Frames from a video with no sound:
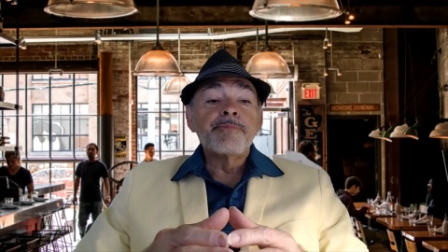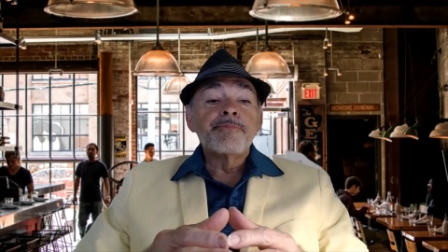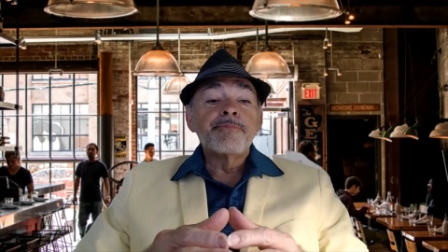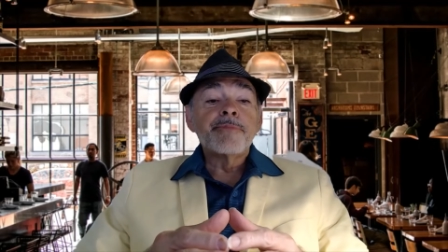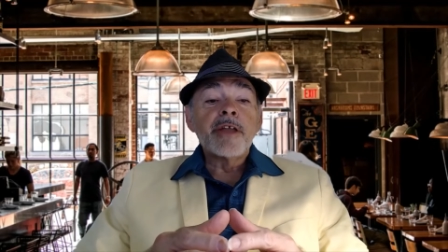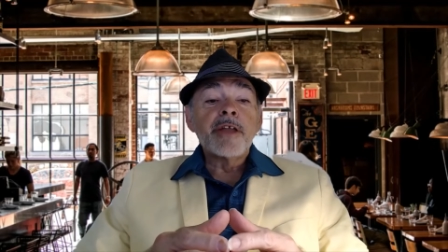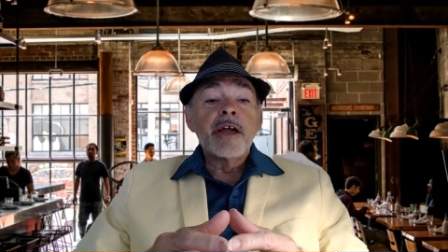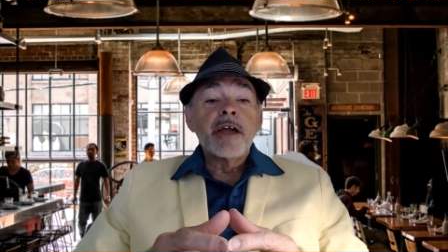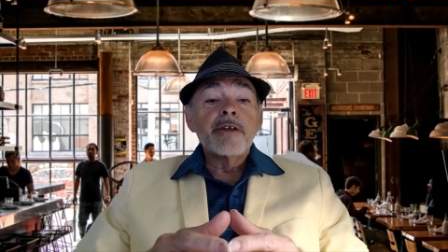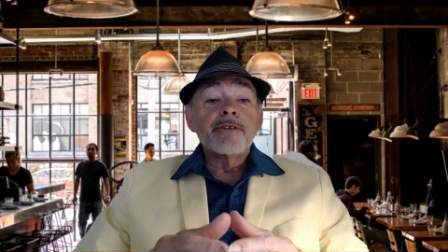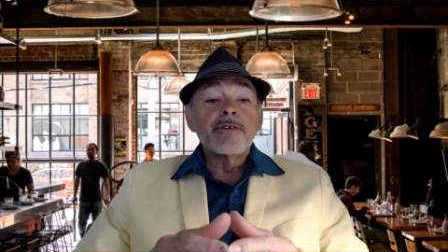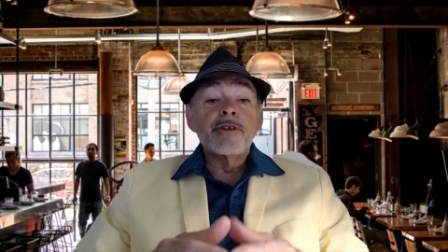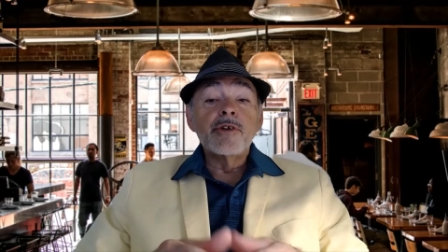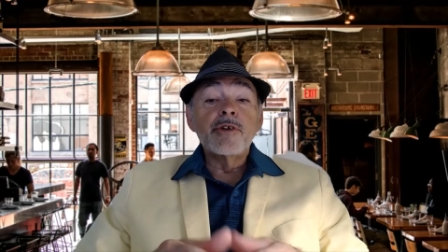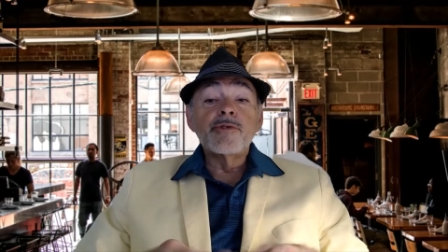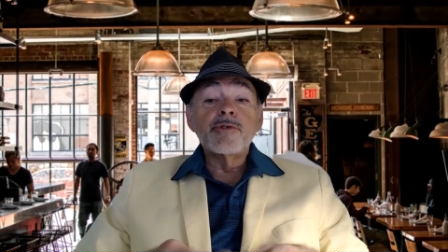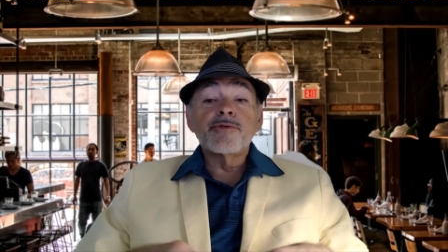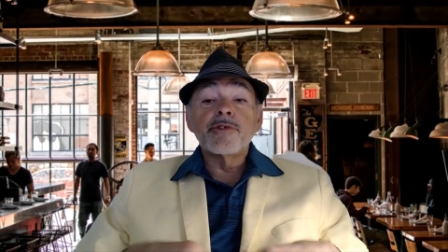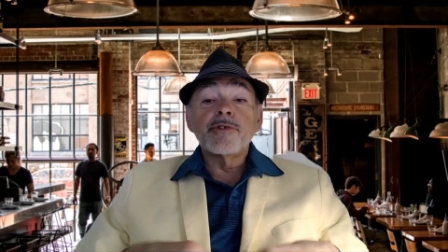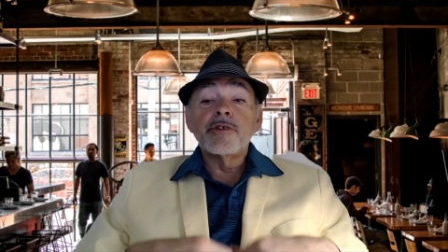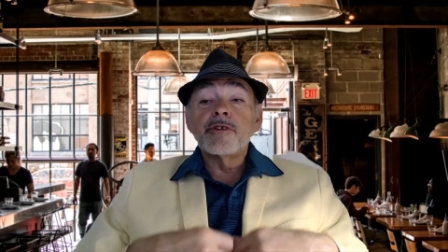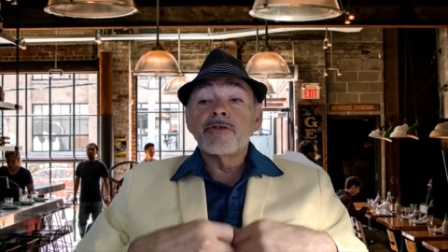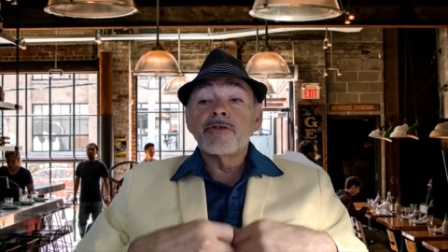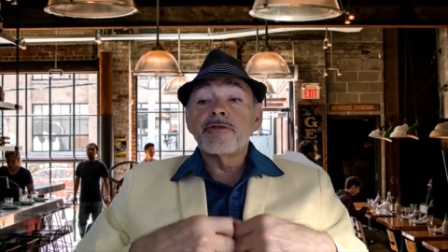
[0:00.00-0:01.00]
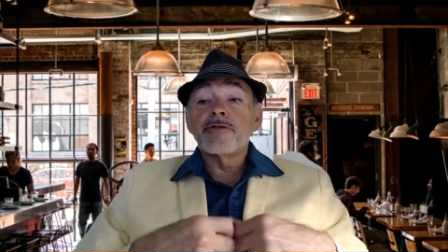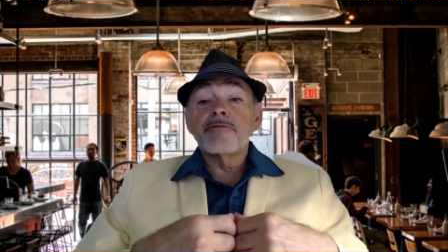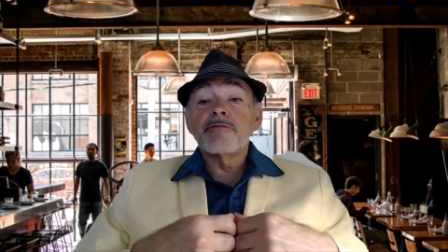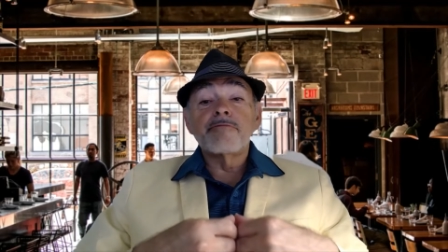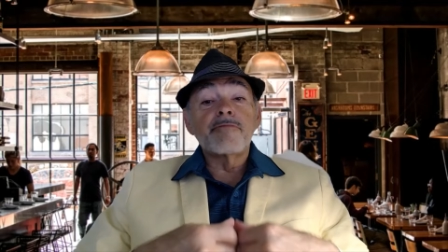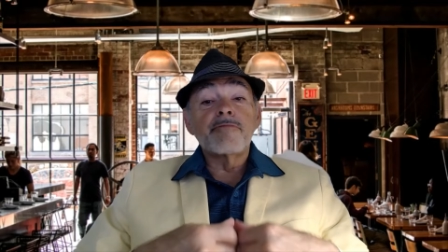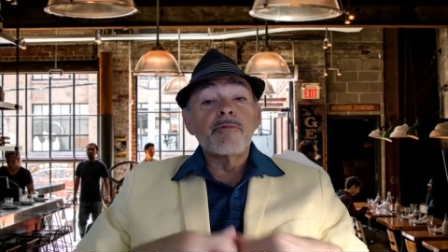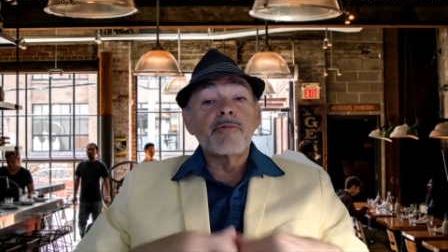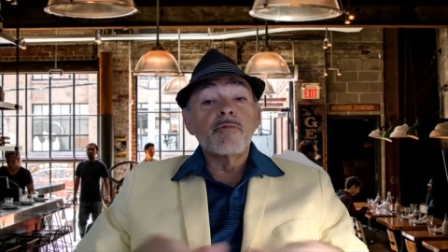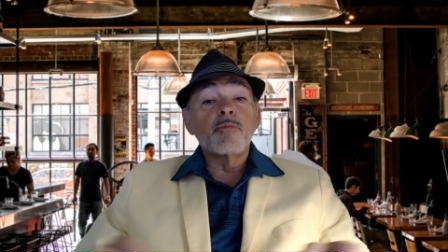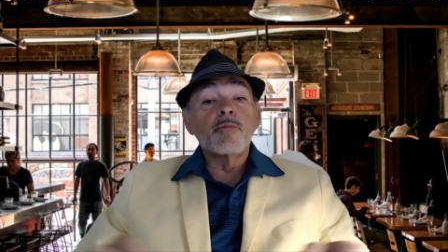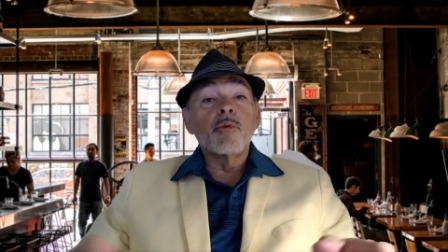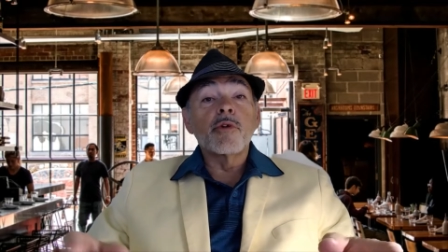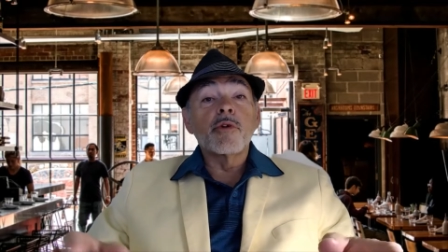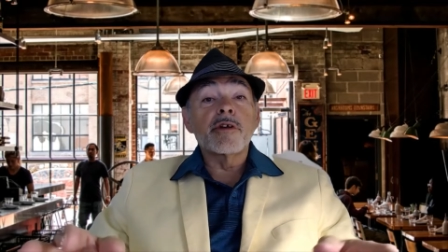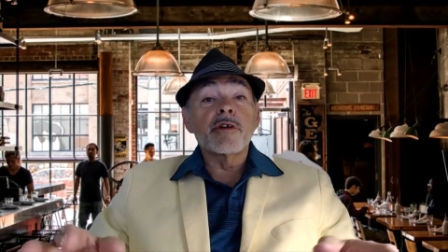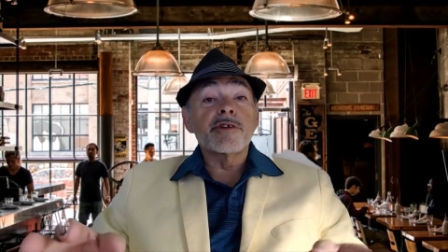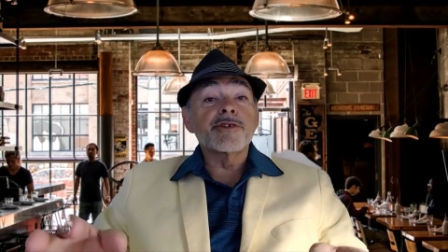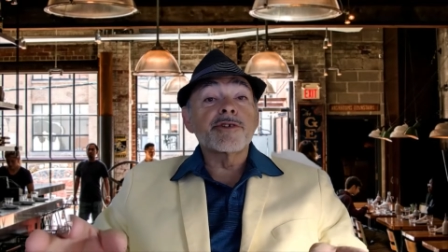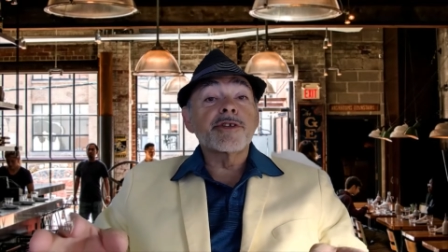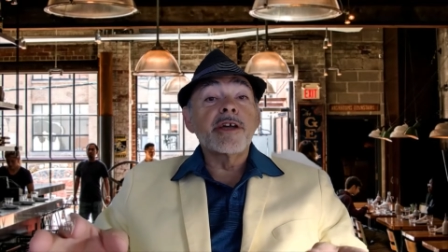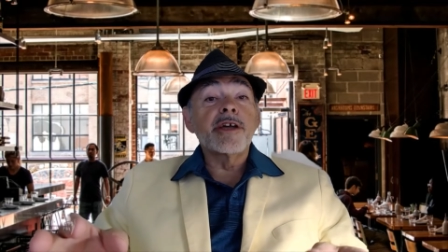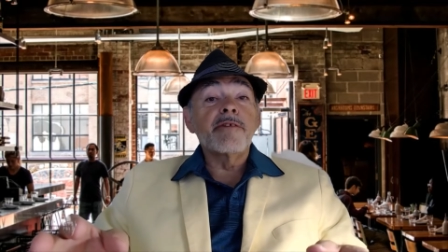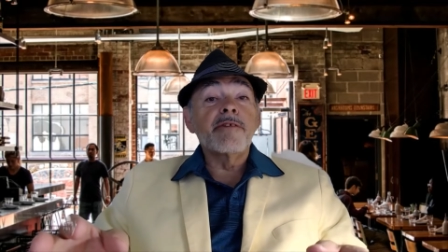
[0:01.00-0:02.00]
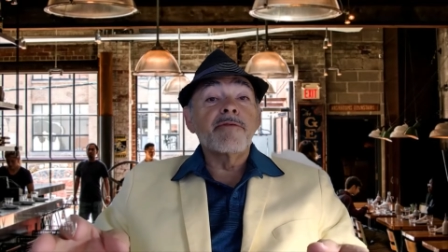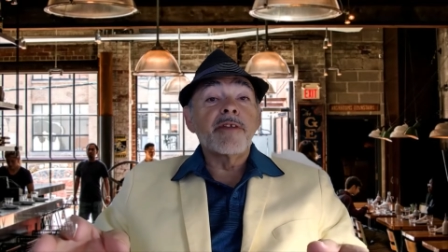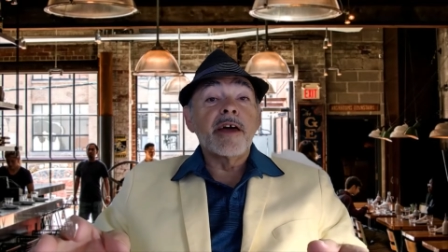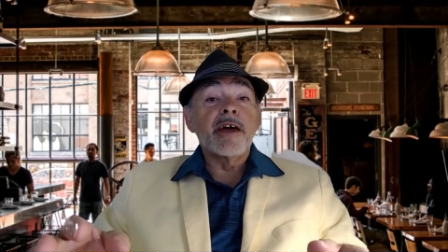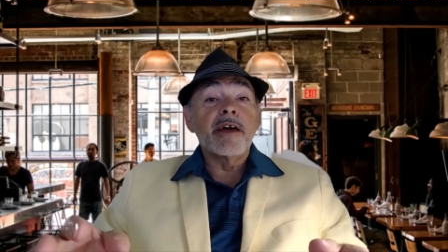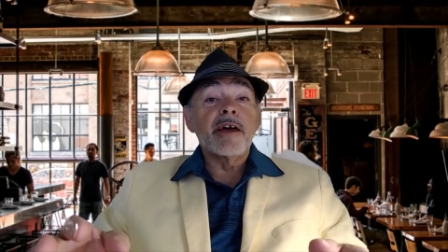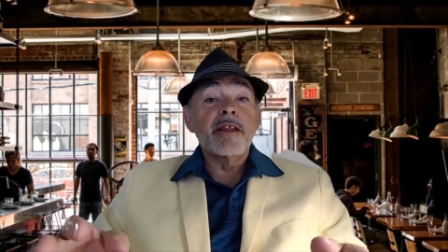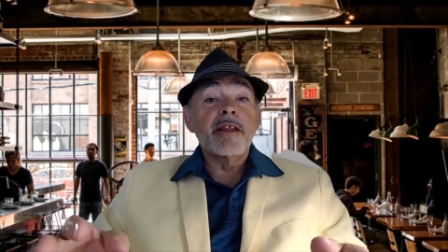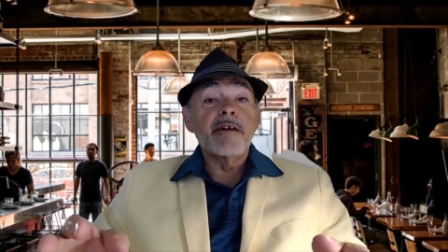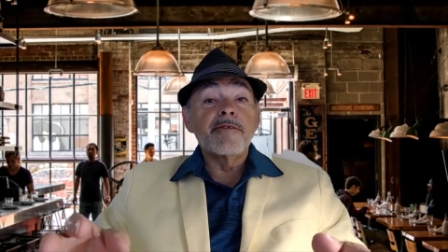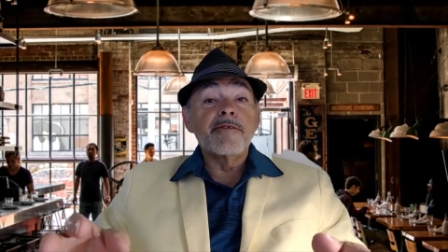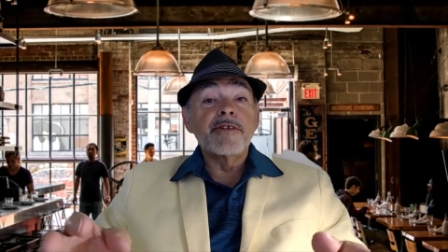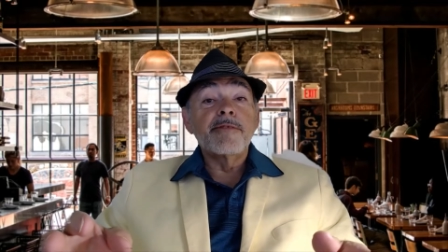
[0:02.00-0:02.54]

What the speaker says: used to just work the stuffing out of you,